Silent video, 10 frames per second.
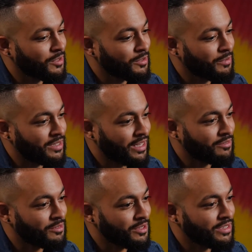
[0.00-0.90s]
and my
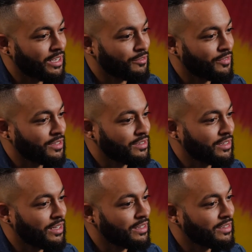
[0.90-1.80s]
dad really sacrificed a
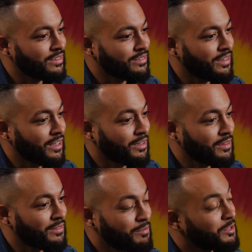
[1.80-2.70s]
lot and
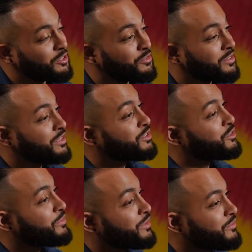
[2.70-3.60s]
let me choose an
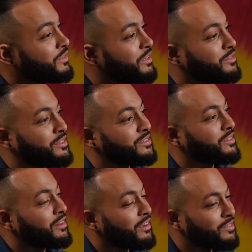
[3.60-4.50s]
instrument when I was
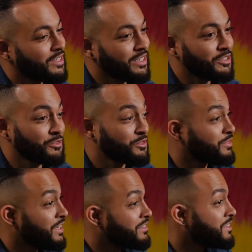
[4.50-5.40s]
11, and I chose the
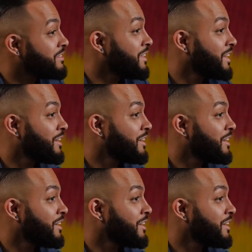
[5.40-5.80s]
violin.